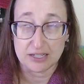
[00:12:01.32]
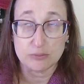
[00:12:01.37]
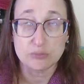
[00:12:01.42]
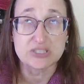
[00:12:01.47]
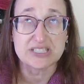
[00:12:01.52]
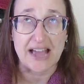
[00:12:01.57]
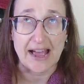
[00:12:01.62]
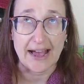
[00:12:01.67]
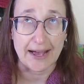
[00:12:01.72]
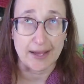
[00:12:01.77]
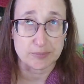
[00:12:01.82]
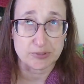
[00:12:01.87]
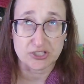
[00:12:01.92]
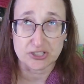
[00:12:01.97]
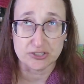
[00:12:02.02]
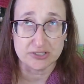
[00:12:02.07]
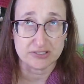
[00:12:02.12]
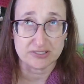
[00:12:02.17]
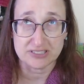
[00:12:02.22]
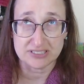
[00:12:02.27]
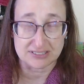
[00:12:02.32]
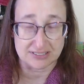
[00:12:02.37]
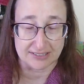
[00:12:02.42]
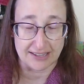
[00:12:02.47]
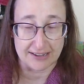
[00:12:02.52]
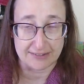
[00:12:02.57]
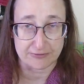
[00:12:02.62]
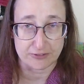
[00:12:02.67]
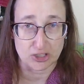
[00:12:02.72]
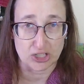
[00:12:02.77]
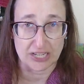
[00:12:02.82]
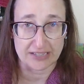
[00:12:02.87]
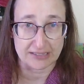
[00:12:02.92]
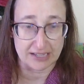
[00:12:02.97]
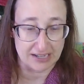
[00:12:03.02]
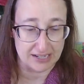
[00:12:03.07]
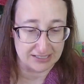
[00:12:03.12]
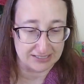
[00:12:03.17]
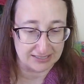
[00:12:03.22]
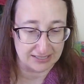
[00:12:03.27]
it was absolutely delightful. And
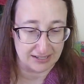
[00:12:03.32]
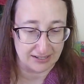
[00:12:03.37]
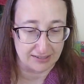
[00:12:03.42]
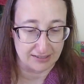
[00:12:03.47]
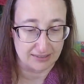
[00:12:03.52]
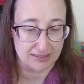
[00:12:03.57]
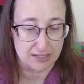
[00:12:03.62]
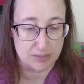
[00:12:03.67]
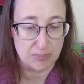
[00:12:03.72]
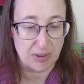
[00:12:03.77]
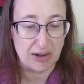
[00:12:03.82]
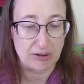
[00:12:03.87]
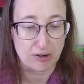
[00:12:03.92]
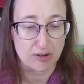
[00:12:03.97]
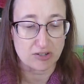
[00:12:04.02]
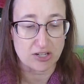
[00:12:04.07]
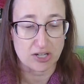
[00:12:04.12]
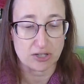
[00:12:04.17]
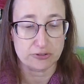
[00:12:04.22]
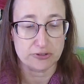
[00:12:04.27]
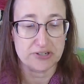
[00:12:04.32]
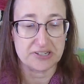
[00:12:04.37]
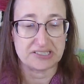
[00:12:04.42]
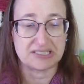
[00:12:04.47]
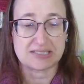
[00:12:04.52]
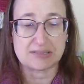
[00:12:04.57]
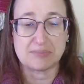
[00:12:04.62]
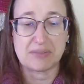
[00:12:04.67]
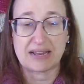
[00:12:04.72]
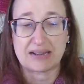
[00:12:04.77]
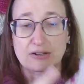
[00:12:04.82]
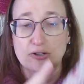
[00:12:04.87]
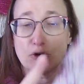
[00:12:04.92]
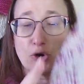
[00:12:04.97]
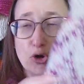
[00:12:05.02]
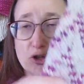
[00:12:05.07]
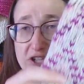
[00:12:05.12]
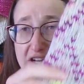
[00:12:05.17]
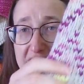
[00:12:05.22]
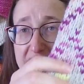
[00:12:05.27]
like I said, the background color is in
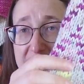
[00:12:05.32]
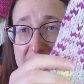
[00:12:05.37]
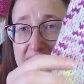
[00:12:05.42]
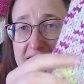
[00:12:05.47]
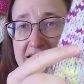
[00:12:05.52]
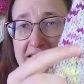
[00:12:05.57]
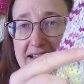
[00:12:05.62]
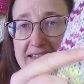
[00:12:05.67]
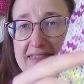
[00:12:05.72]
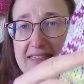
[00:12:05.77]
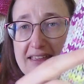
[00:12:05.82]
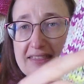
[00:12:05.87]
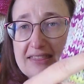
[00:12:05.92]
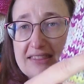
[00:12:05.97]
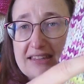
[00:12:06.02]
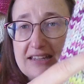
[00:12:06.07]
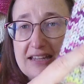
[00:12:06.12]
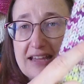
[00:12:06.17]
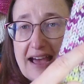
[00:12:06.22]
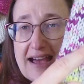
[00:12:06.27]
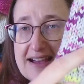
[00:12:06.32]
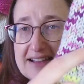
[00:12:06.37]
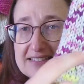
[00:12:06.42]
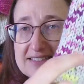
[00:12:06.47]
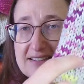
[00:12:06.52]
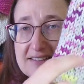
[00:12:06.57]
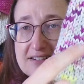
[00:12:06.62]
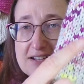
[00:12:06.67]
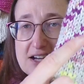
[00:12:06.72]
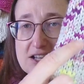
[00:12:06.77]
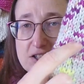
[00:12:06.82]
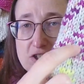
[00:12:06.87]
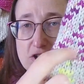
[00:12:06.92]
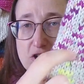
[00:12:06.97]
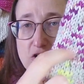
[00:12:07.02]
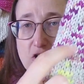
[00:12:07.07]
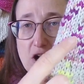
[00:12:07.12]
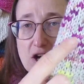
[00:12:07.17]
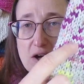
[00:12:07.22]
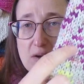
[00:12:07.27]
Magnolia, and then the accent
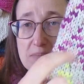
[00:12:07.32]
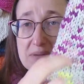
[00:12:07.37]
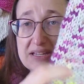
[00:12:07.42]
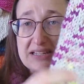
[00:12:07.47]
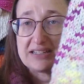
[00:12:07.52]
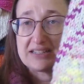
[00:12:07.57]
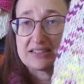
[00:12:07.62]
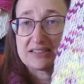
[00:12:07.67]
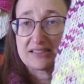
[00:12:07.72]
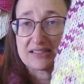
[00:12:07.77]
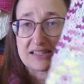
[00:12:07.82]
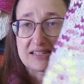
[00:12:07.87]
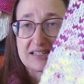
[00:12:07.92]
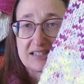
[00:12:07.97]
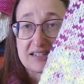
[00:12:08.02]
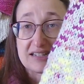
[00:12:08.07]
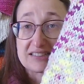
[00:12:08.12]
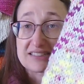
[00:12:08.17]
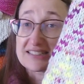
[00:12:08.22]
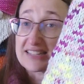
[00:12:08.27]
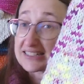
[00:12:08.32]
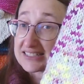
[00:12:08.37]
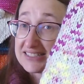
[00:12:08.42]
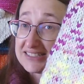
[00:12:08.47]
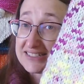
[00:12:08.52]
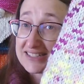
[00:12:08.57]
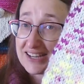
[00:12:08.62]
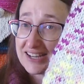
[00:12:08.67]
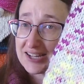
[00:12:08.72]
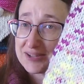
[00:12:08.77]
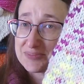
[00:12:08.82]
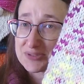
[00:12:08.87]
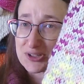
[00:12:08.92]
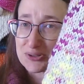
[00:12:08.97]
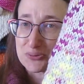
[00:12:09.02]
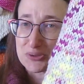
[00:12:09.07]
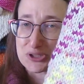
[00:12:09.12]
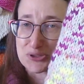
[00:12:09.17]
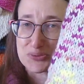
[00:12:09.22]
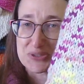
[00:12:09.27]
color is in Sexy Times,
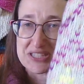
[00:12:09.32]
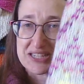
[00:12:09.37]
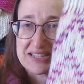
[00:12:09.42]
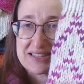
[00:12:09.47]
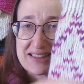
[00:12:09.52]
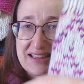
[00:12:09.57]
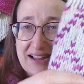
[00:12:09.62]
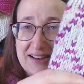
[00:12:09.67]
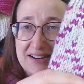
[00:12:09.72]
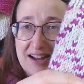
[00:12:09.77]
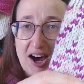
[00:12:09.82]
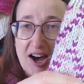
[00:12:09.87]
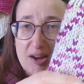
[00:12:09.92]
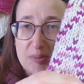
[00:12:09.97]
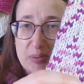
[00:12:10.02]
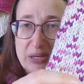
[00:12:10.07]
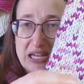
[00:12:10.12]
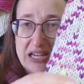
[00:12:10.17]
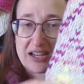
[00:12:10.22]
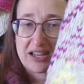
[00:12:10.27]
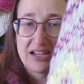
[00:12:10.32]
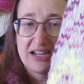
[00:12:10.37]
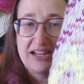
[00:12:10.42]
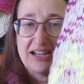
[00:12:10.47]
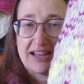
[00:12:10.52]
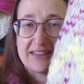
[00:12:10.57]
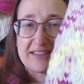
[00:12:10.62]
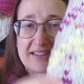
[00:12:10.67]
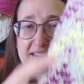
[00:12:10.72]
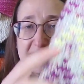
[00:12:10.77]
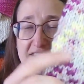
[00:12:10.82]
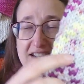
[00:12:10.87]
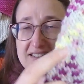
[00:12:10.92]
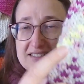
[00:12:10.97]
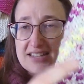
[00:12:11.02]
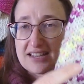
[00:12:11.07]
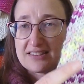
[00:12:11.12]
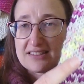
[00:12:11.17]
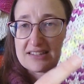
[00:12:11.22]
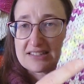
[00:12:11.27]
which was in that hot pink, and then like I
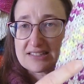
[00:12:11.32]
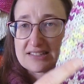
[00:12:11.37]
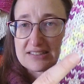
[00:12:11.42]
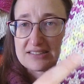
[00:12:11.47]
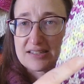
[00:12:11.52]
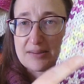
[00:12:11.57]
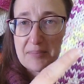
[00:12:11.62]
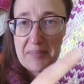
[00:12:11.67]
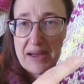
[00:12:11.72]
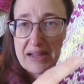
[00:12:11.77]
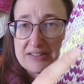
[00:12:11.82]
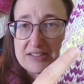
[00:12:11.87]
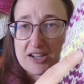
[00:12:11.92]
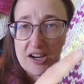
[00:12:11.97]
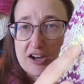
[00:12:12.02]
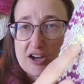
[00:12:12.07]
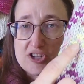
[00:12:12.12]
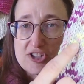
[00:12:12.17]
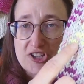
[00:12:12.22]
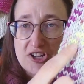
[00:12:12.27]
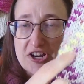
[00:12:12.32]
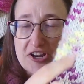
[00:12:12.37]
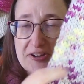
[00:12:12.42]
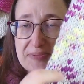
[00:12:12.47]
said, this is Madtosh